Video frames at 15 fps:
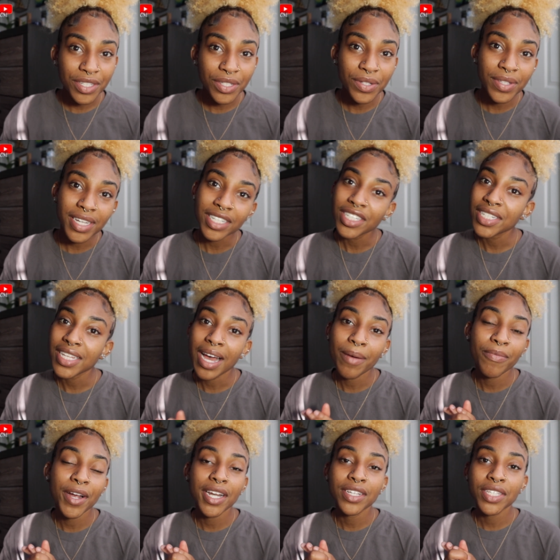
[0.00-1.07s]
ado, let's just hop
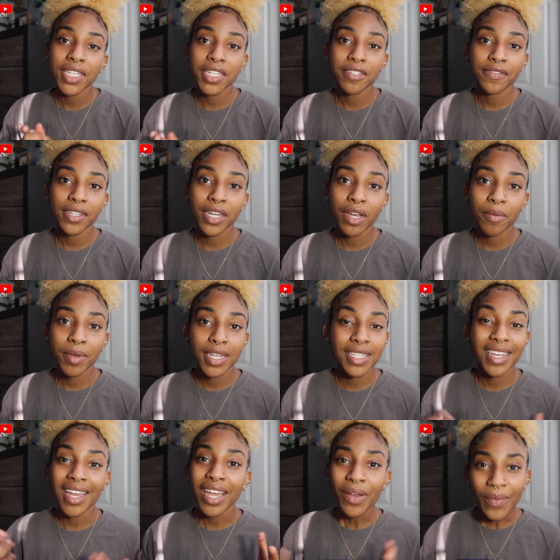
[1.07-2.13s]
right into this video, because
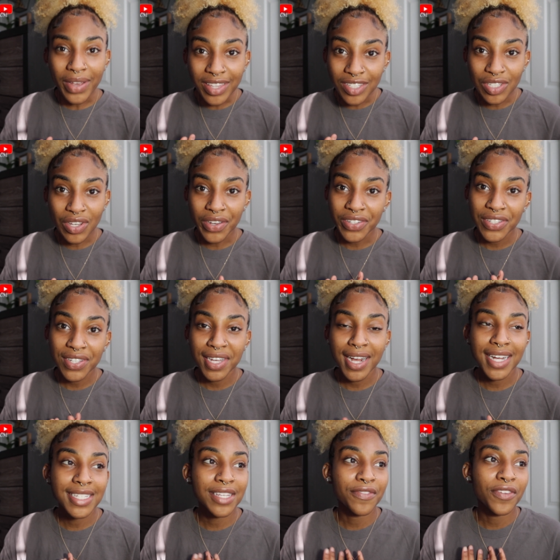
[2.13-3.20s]
I can't wait to talk to you
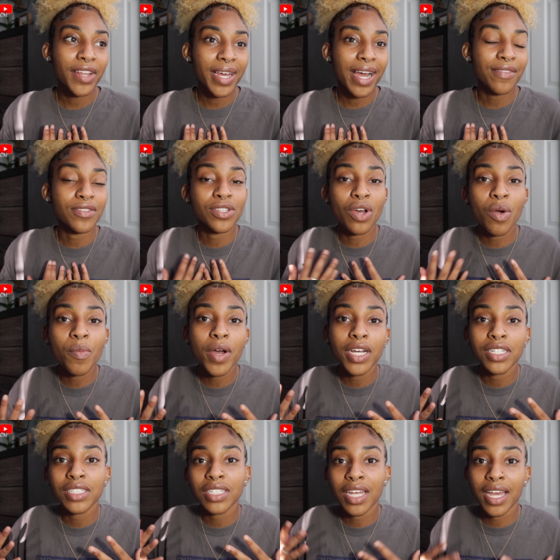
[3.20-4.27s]
guys. I feel like I have so
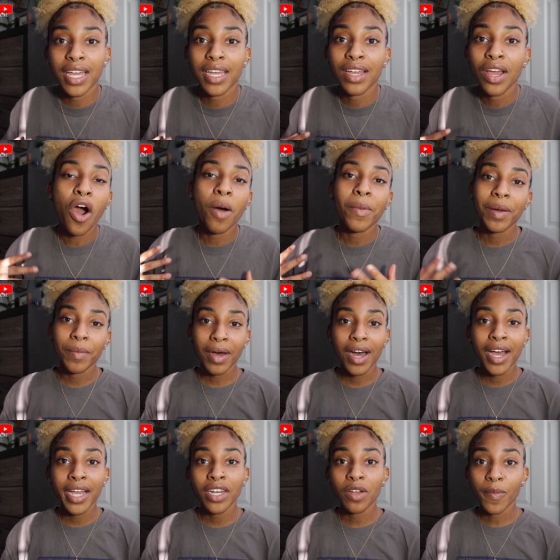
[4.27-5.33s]
much like on my
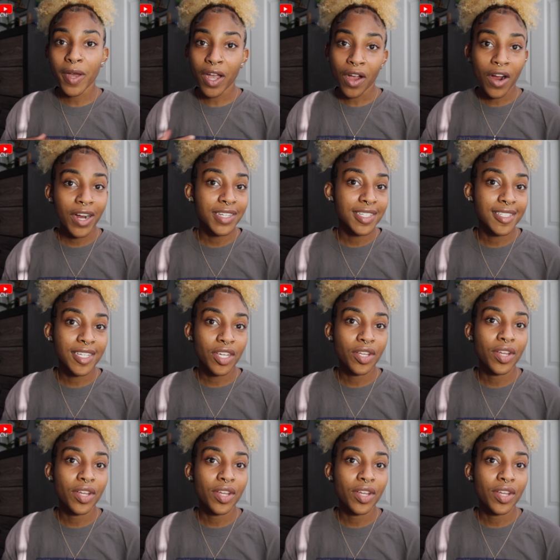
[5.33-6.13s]
mind, on my heart to tell